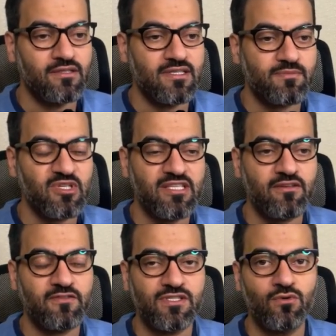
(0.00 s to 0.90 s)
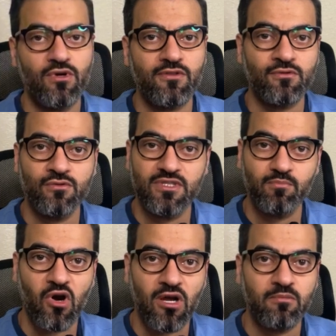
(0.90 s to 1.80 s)
this PDF is going through the
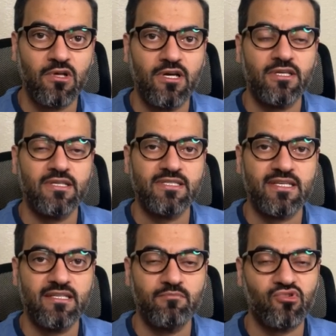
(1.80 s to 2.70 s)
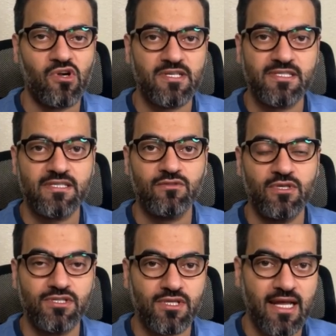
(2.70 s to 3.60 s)
pipeline, it's getting processed to
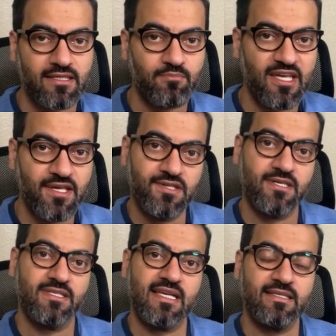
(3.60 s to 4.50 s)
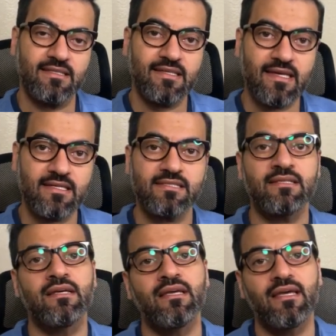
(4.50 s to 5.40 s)
extract the pages and the text,